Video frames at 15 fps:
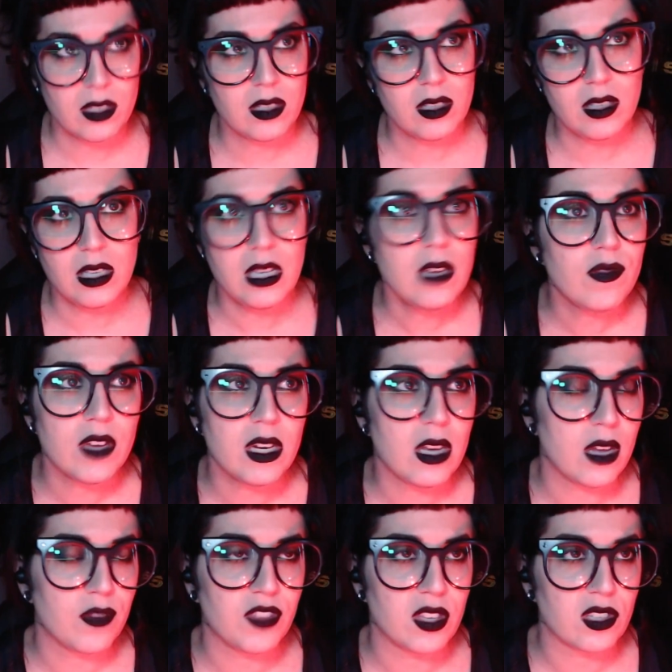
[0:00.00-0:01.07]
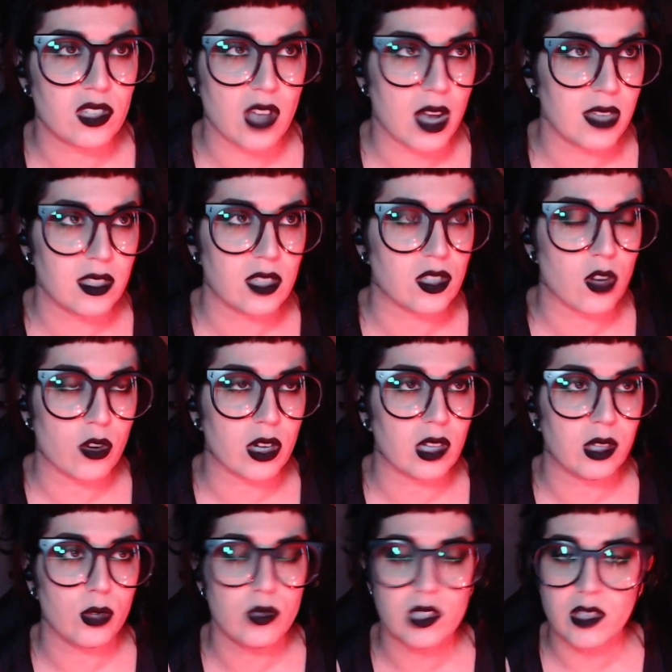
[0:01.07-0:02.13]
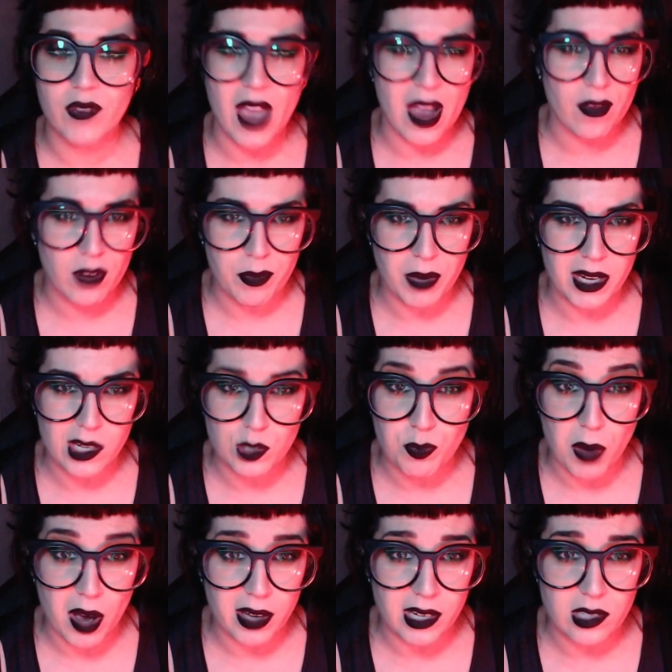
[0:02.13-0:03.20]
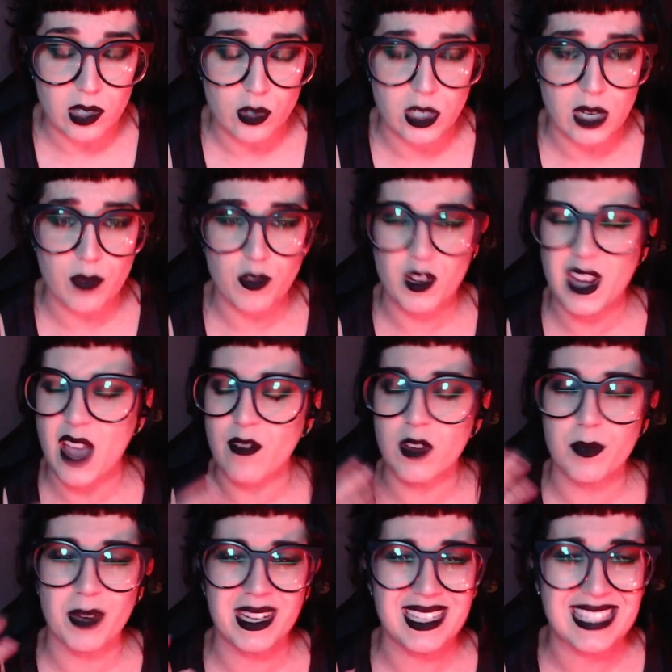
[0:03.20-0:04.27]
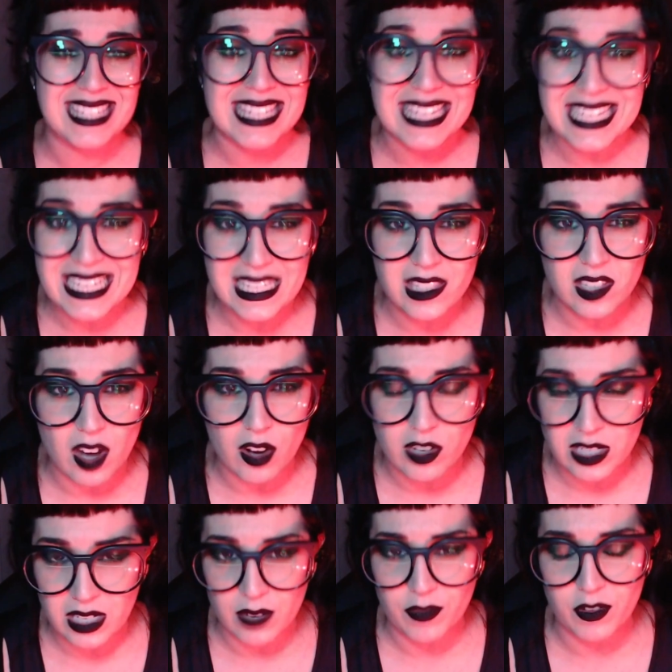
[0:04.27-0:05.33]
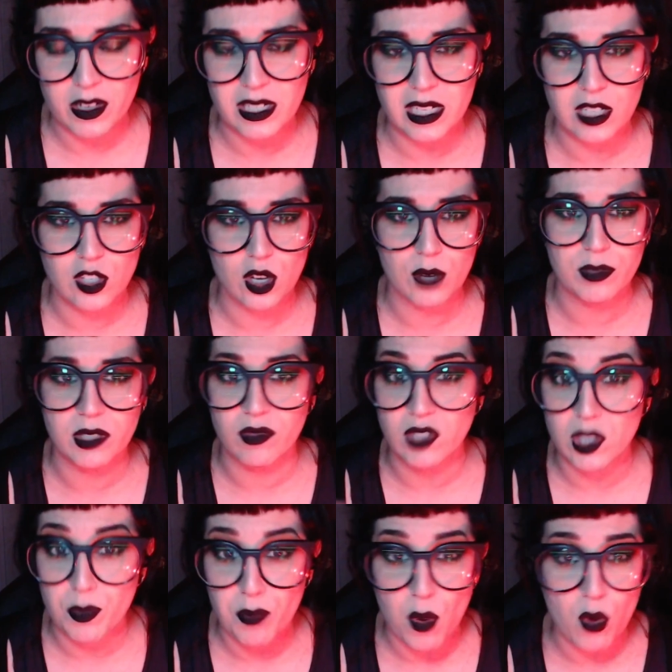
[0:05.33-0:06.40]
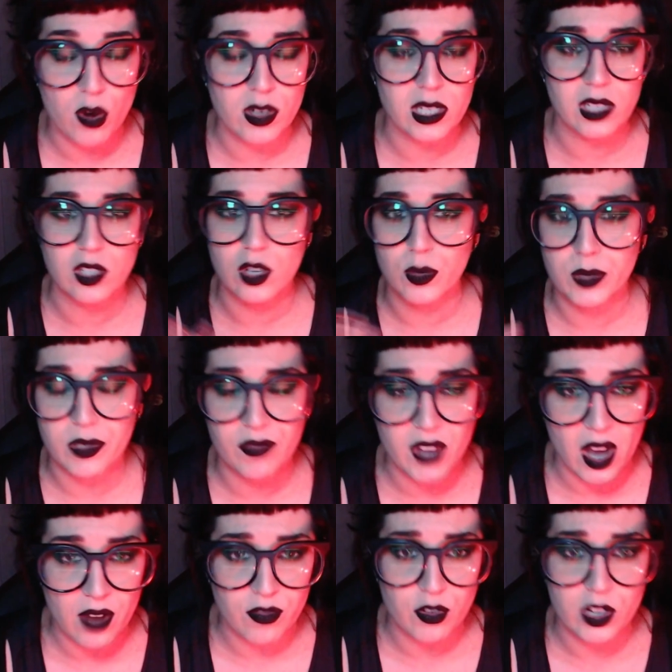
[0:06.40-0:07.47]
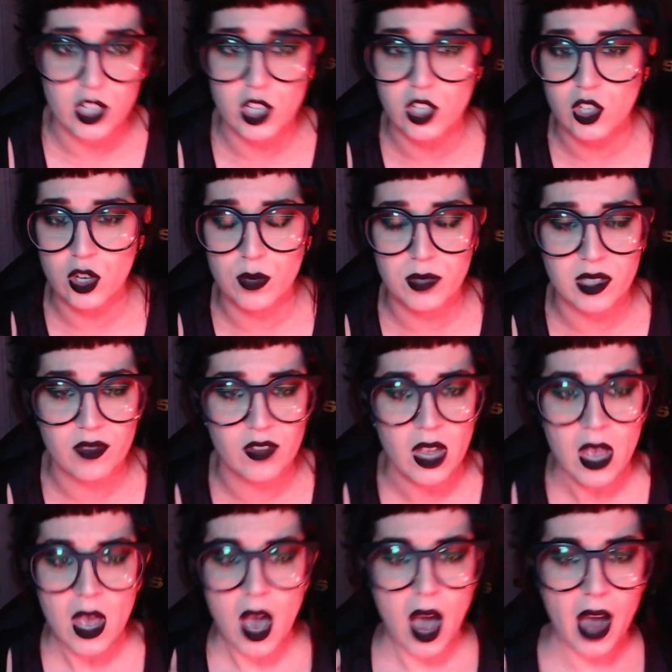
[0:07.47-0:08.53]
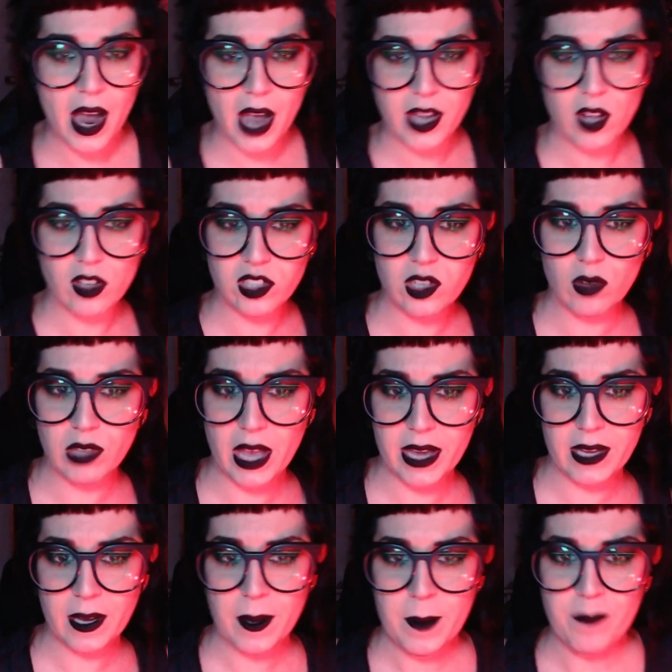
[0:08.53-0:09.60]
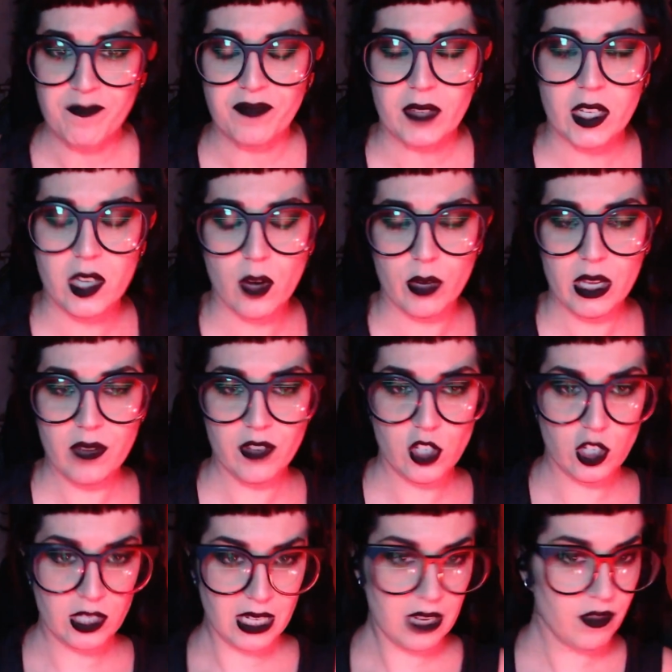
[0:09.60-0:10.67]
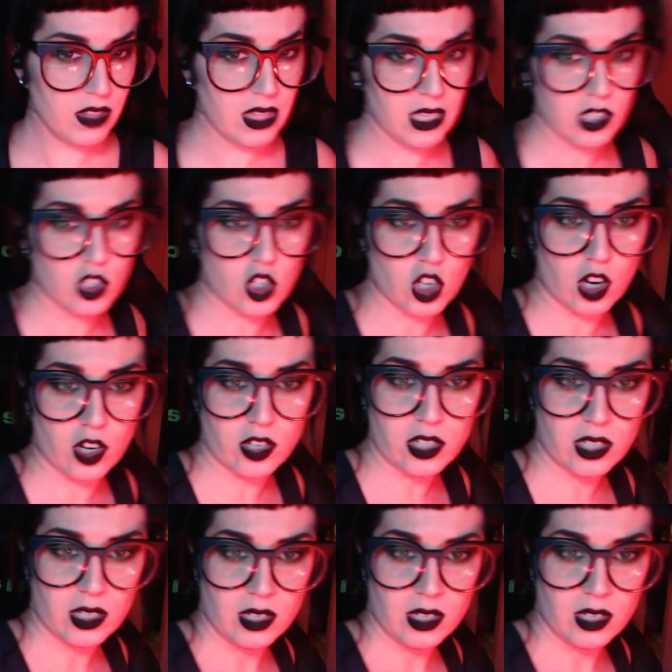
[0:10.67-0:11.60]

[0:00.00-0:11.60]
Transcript: even if the sizes are inclusive, everybody's bodies are different, everybody's needs are different in terms of support, in terms of coverage, in terms of. I also like, you know, even just even this shirt,